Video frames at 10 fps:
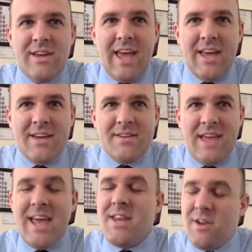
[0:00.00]
And
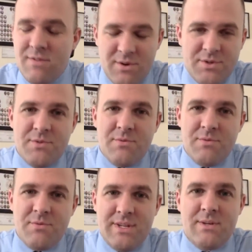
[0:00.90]
any of those 3,
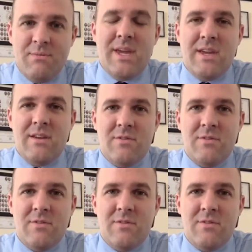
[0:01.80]
to me,